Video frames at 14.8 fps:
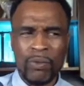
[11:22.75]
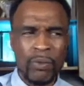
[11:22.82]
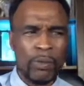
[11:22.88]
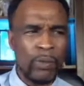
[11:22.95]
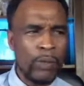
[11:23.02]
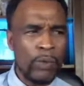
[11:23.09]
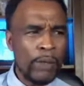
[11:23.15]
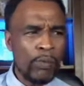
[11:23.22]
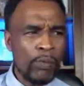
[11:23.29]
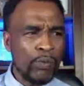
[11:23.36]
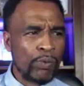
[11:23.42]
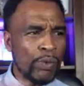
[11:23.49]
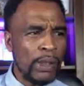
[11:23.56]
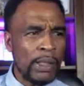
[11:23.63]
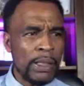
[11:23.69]
what
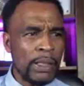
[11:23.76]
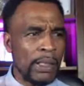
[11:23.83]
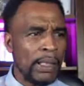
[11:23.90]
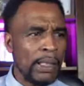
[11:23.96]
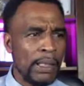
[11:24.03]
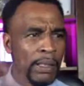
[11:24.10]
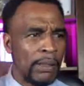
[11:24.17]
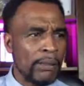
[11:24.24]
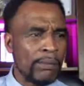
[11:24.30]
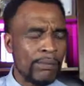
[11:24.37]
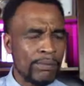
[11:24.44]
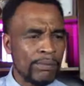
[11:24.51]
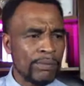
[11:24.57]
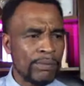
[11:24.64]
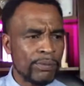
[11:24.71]
really,
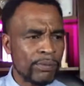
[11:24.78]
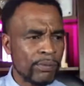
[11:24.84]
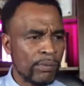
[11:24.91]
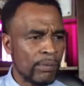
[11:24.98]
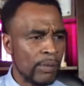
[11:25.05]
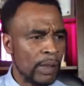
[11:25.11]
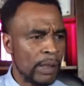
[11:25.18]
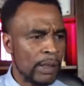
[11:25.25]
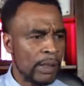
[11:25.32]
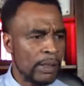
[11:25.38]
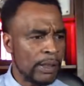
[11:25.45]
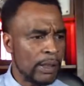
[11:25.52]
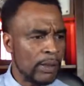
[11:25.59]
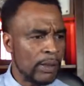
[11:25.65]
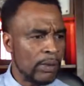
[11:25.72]

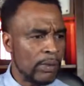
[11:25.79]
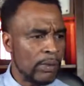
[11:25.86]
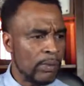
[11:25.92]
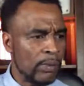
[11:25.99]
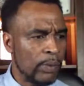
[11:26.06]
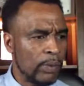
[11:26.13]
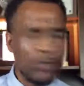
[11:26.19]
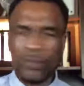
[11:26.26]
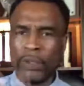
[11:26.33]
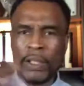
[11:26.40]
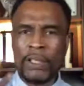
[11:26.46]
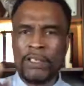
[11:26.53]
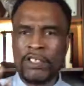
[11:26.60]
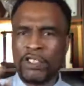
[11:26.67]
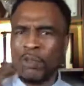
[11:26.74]
what's
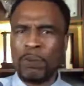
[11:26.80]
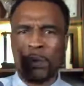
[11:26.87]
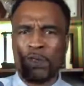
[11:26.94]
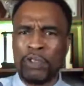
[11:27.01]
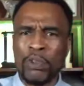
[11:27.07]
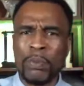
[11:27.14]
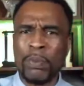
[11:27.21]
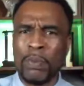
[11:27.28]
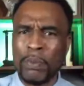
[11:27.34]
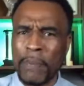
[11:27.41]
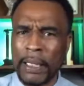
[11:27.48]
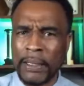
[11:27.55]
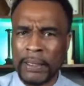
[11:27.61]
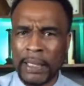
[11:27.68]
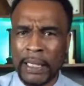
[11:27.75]
really super duper
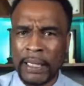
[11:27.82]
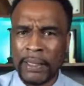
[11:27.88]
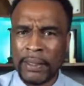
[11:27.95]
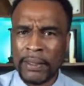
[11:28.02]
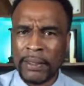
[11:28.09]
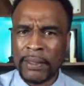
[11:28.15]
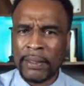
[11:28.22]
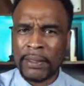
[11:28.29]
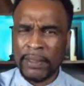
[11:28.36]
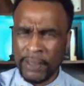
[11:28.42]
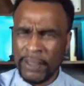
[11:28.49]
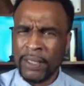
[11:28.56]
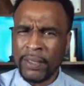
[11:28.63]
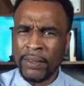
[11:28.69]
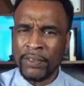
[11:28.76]
about that?
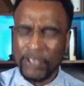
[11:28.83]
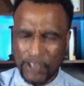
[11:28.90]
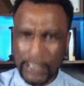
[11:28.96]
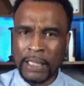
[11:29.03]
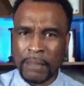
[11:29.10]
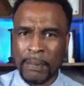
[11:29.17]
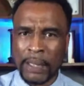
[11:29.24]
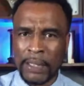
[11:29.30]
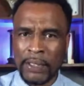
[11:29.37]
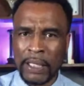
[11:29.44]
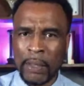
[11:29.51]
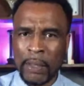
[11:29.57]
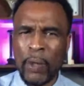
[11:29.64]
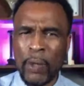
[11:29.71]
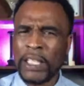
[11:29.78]
Just think about
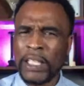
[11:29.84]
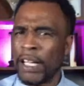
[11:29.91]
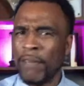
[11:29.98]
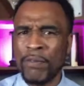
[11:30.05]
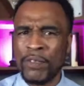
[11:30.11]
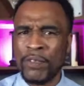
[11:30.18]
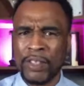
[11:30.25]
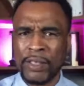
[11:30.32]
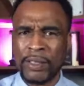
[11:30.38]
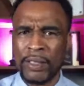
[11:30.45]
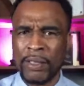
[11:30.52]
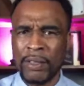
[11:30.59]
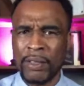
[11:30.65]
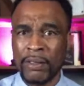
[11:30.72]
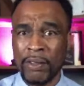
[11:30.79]
that. What leverage is
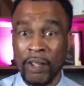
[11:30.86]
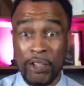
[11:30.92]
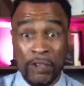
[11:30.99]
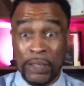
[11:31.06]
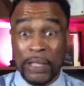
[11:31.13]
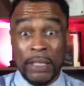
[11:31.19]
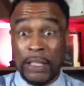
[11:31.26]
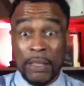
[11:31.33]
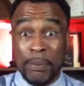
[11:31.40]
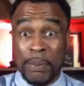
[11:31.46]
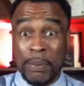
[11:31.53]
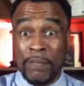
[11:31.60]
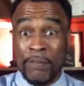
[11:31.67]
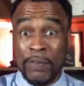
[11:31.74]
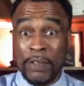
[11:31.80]
it? Are you getting any
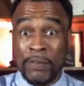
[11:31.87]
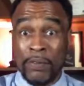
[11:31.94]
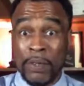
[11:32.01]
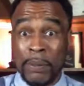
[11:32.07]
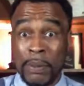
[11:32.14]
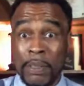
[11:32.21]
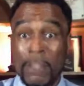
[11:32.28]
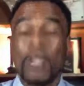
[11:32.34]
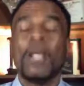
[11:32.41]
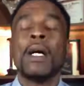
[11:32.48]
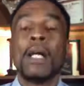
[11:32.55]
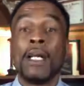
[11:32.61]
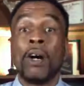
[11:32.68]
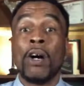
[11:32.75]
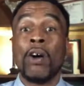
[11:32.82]
benefits from it?
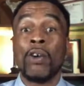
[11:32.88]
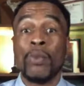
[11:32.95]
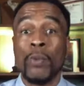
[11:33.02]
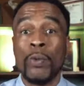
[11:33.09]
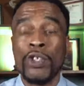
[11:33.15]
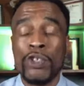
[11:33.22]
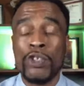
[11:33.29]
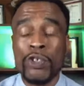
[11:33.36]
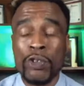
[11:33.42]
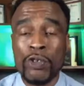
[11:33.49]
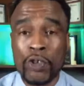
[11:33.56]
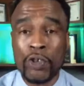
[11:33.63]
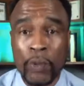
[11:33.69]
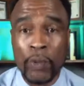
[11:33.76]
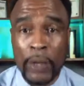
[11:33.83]
Or when you use
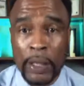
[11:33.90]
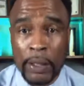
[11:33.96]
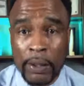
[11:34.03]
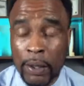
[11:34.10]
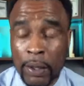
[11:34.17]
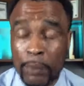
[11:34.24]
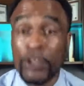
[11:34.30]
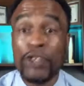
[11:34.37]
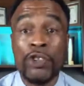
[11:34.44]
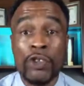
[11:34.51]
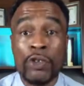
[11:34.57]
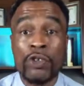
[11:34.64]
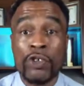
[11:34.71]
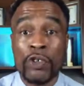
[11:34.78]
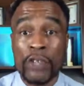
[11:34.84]
your credit card, when you
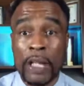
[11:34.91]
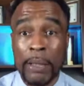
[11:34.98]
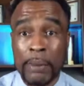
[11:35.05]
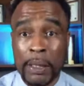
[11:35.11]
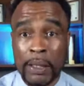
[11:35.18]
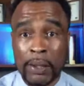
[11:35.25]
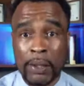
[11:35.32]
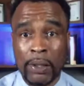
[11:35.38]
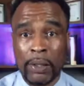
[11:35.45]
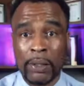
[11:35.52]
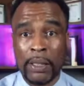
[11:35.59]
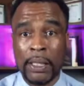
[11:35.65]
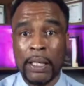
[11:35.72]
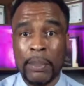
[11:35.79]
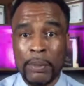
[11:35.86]
use your debit card,
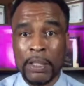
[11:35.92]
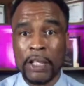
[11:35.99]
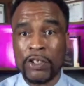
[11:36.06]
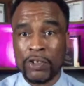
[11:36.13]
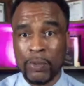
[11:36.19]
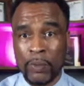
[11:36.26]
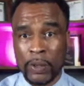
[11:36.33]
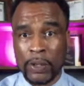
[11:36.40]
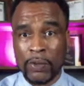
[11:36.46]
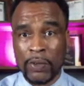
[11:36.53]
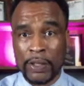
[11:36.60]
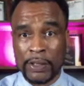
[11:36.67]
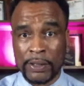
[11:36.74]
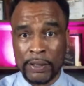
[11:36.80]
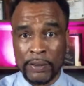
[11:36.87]
let me ask you one
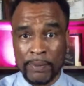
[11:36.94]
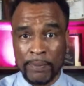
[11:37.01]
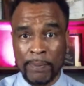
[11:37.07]
question.